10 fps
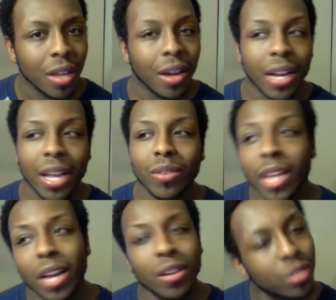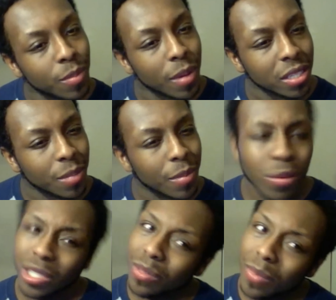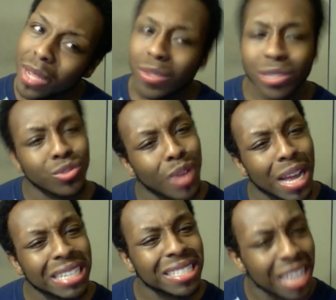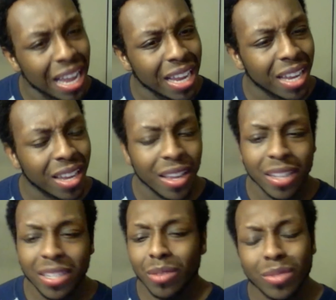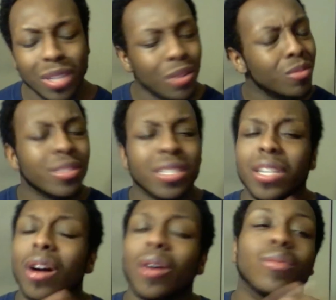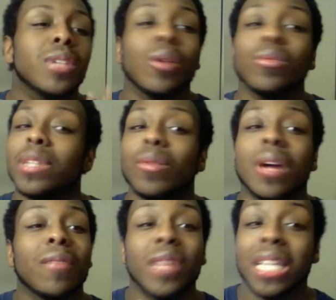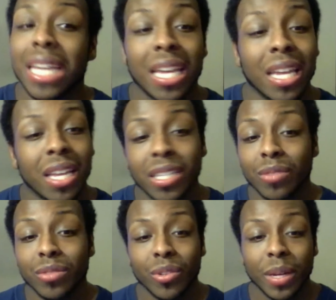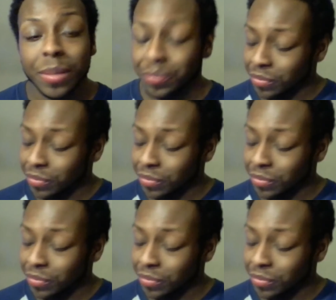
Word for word: Okay, who the hell you supposed to be? What you mean? What you trying to say? Don't don't yo, don't don't come for the kid. Don't do it.